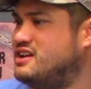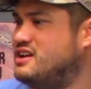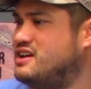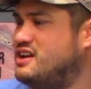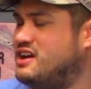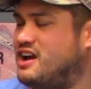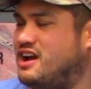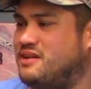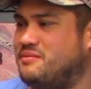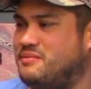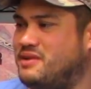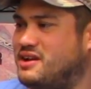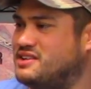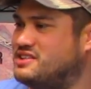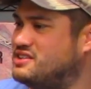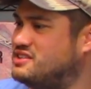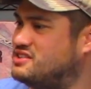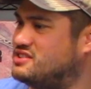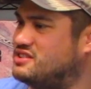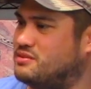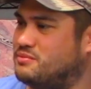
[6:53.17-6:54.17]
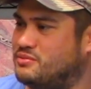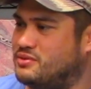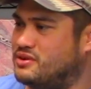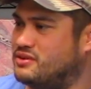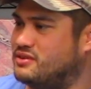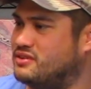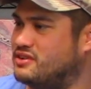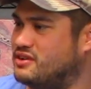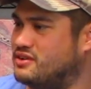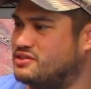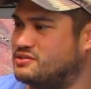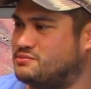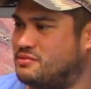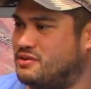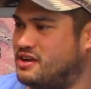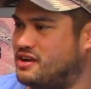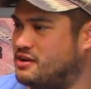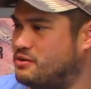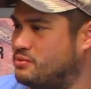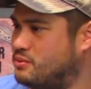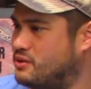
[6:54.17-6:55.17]
Mm-hmm. I imagine somewhere there's
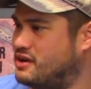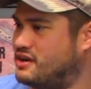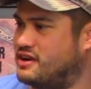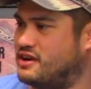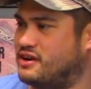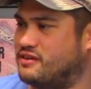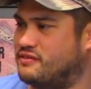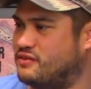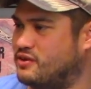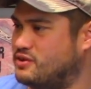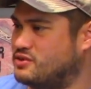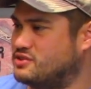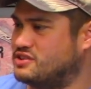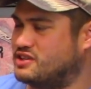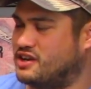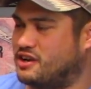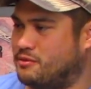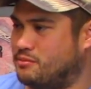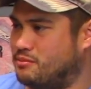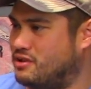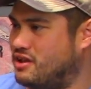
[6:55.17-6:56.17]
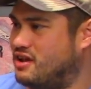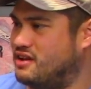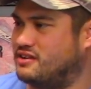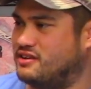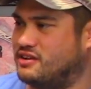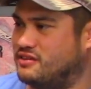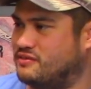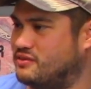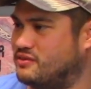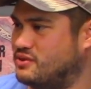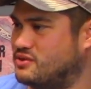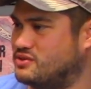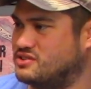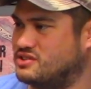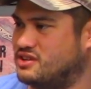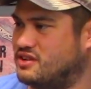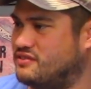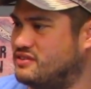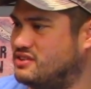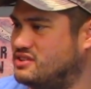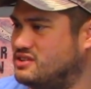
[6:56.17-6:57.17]
probably a red-haired version and a blonde-haired version
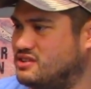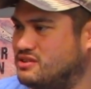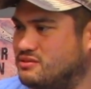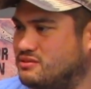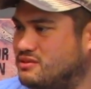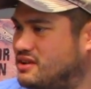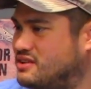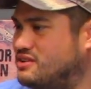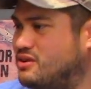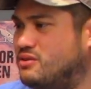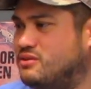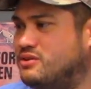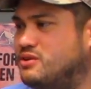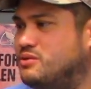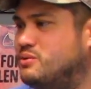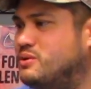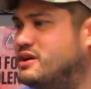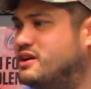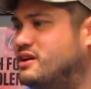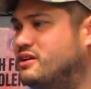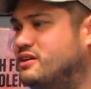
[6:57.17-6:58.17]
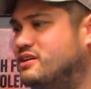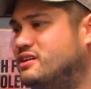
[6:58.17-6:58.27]
of it too. I don't know where.